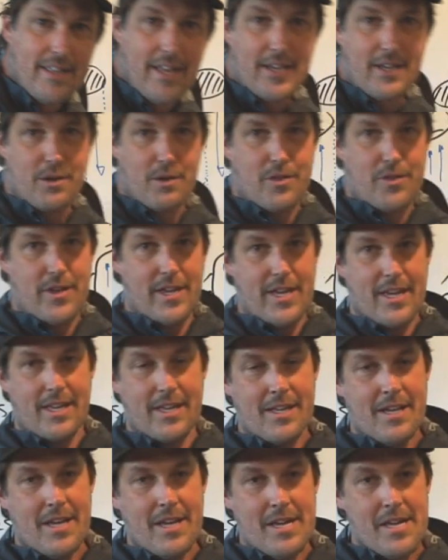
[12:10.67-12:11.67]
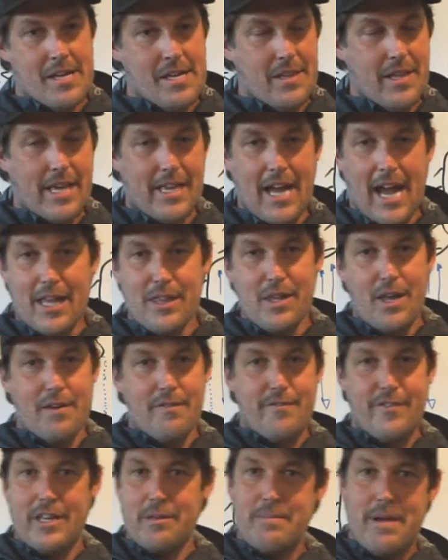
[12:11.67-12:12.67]
Lego thing. Like, I
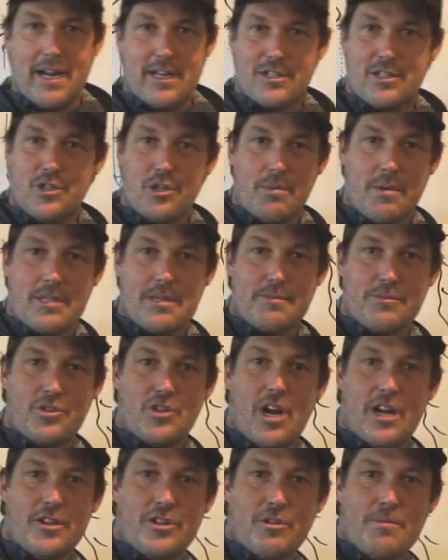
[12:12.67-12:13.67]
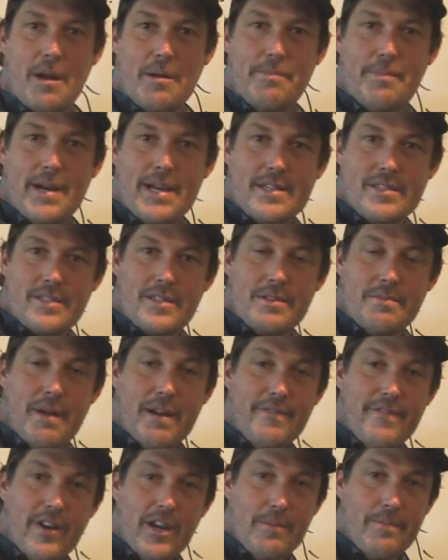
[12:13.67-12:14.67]
love feedback too, because I'm trying to do my best,
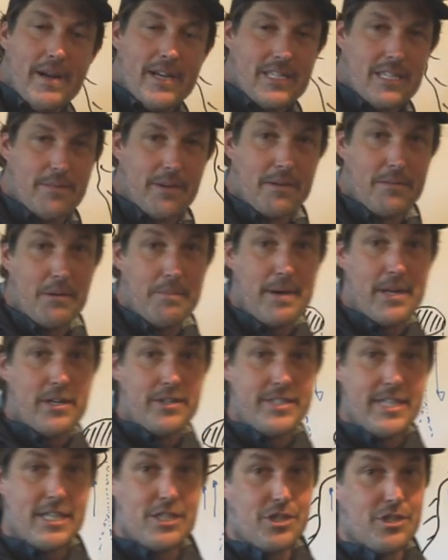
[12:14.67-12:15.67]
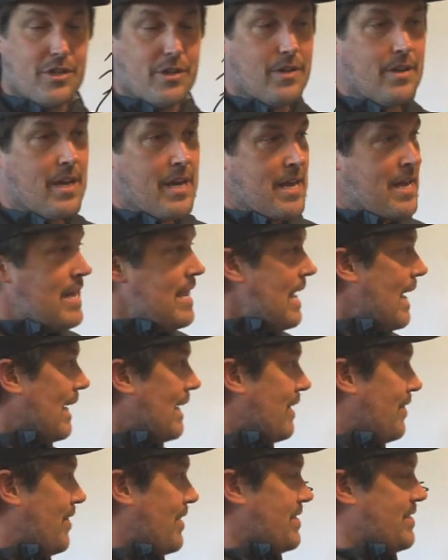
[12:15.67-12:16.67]
my very best to become a better teacher
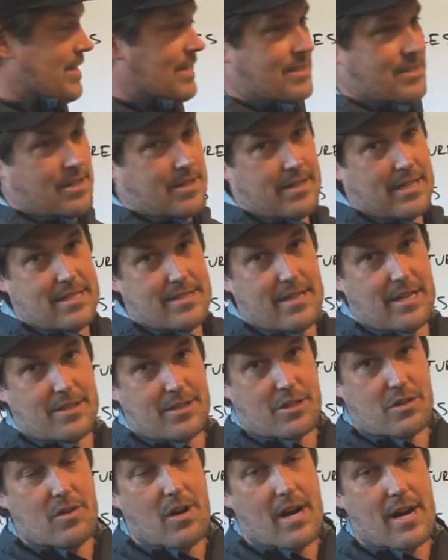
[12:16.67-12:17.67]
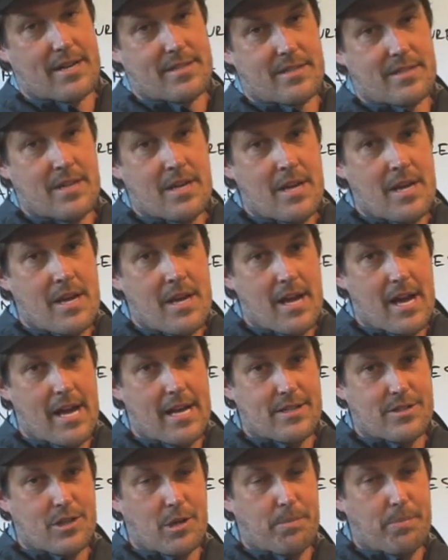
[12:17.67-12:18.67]
and get these things across.
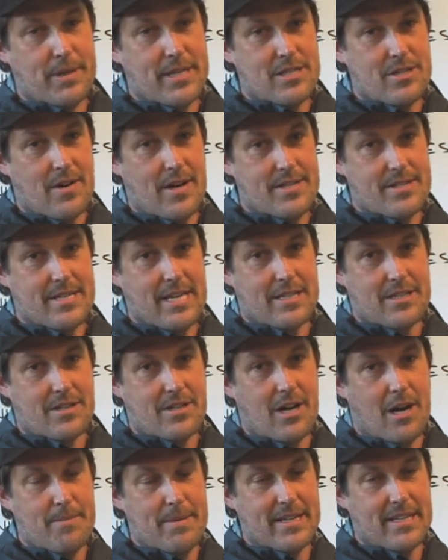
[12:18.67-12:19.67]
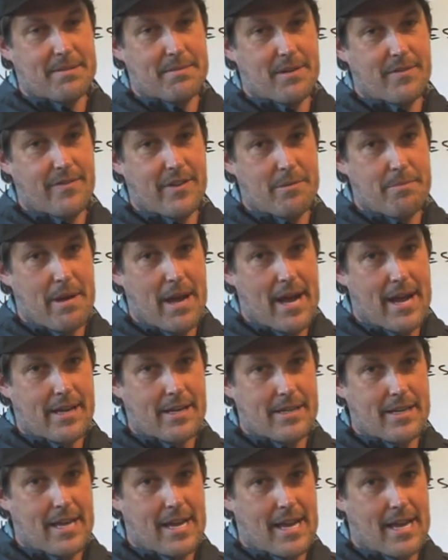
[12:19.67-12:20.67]
And so please don't hesitate to comment and give me
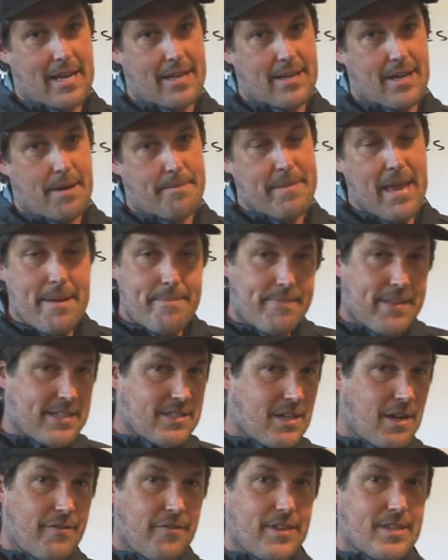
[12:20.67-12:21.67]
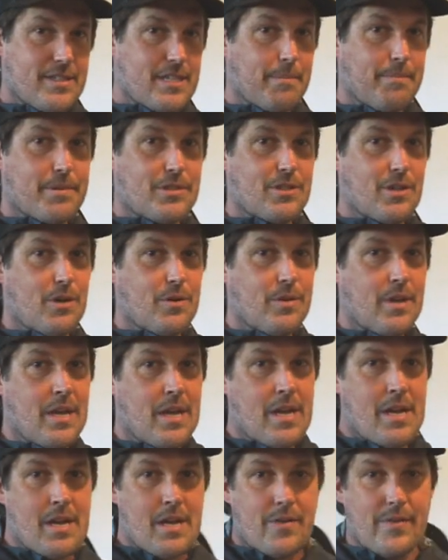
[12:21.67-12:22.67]
feedback. And yeah, that's all for this episode.
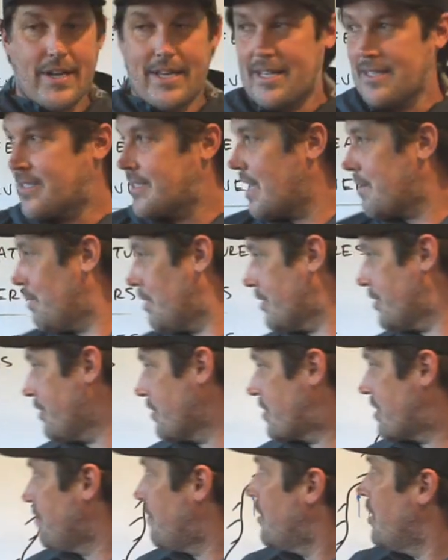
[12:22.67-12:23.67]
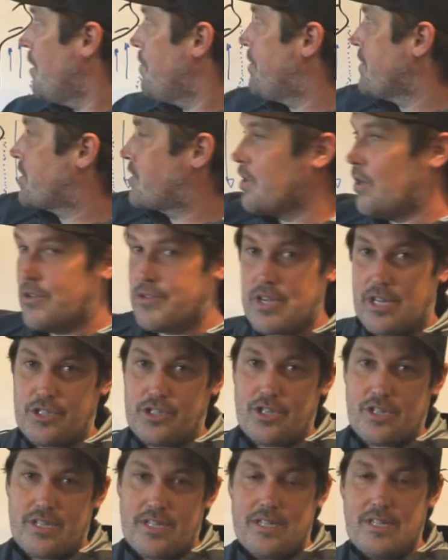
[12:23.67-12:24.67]
Like I said, we'll do some more episodes on
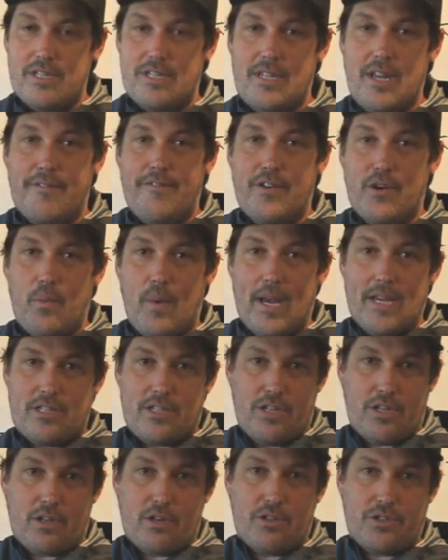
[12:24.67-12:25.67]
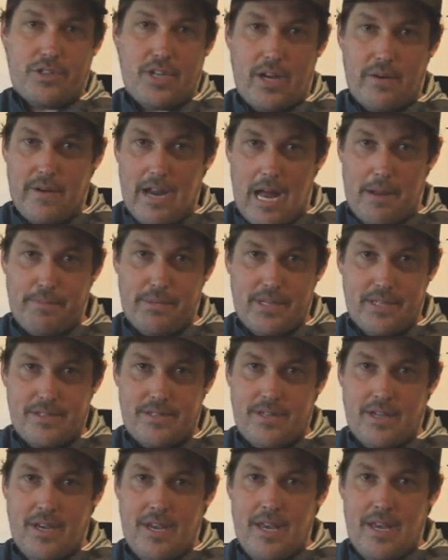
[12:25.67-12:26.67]
just different ways to negotiate
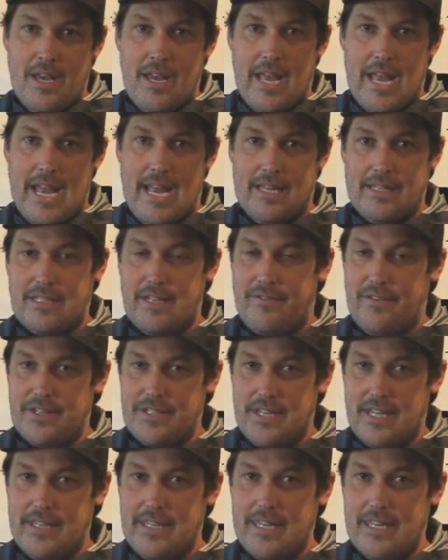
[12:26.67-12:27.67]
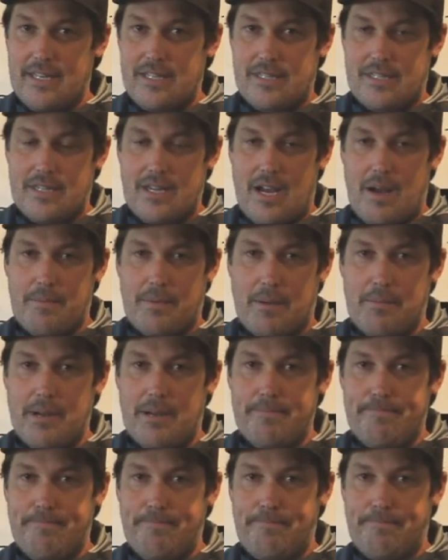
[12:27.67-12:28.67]
rapids and different techniques coming
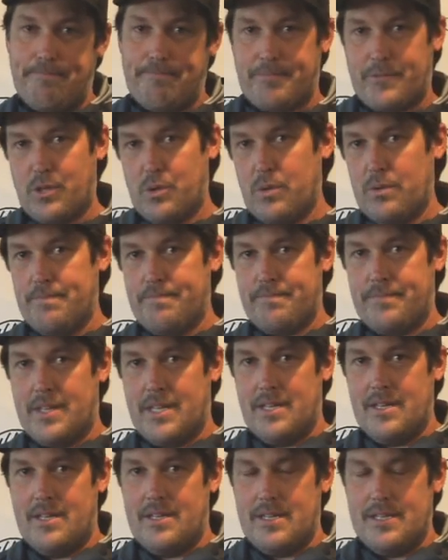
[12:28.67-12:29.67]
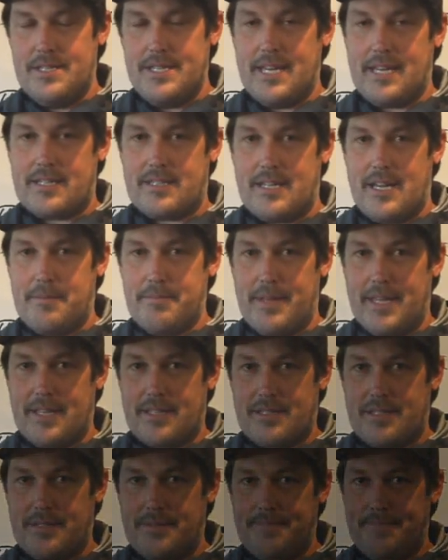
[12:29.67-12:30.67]
up. Cool. See you next time.
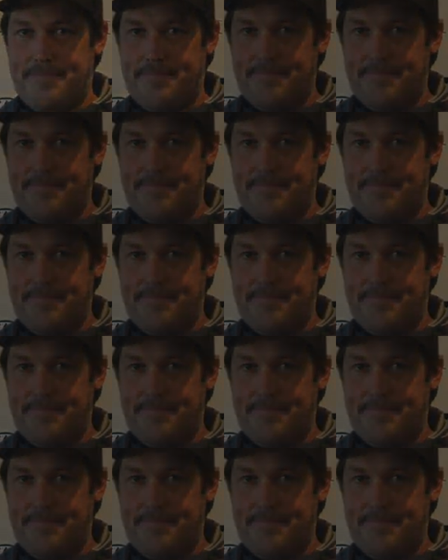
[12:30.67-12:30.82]
Thanks.